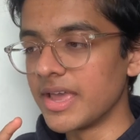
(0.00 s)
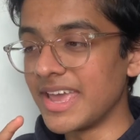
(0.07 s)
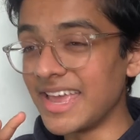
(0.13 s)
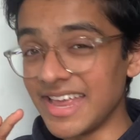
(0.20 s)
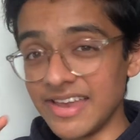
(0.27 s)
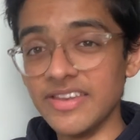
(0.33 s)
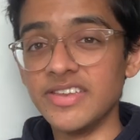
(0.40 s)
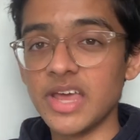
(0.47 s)

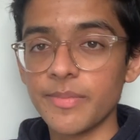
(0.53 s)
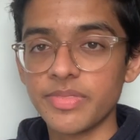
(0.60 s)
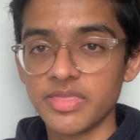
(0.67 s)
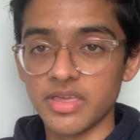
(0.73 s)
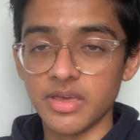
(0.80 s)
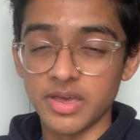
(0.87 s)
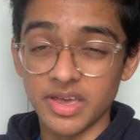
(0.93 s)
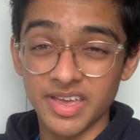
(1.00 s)
in-depth
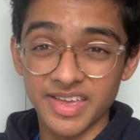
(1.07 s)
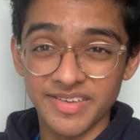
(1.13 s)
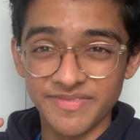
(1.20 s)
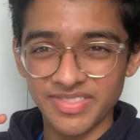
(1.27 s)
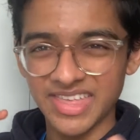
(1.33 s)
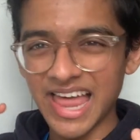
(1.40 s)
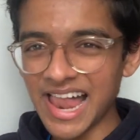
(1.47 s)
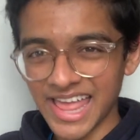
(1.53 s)

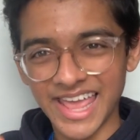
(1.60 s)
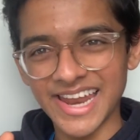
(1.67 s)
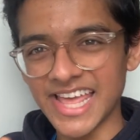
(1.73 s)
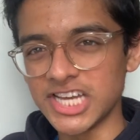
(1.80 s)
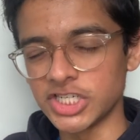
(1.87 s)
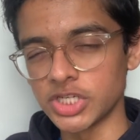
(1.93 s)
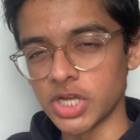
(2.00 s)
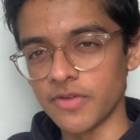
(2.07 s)

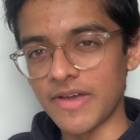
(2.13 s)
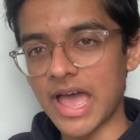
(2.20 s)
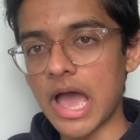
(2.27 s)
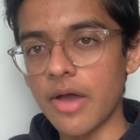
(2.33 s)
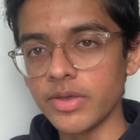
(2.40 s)
calculation over how